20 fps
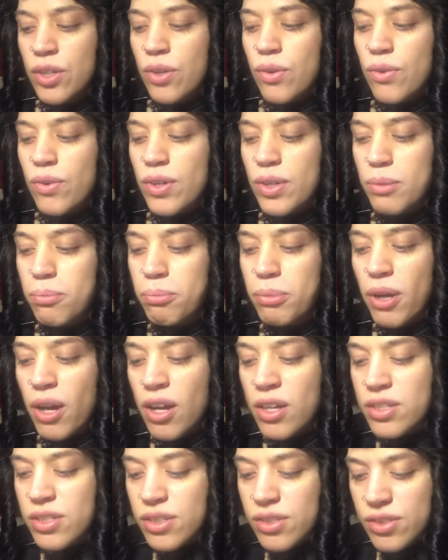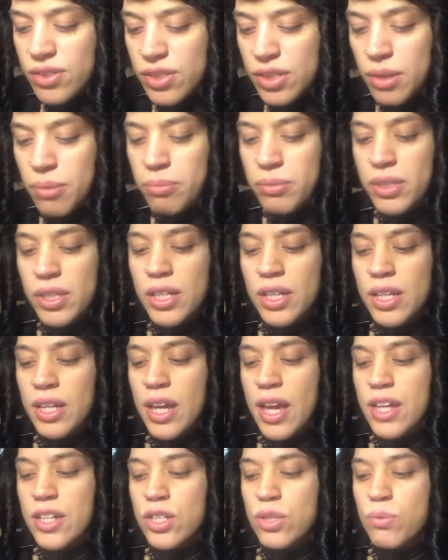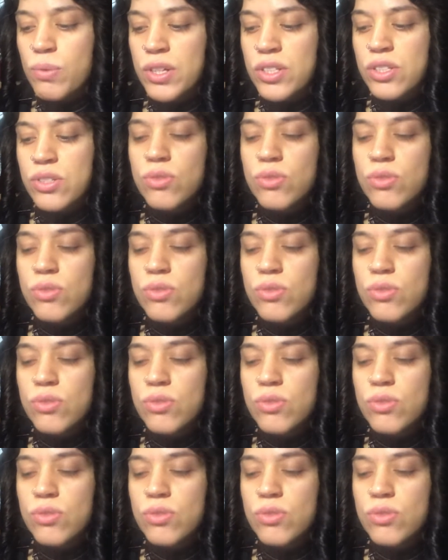or a boss or something, and you want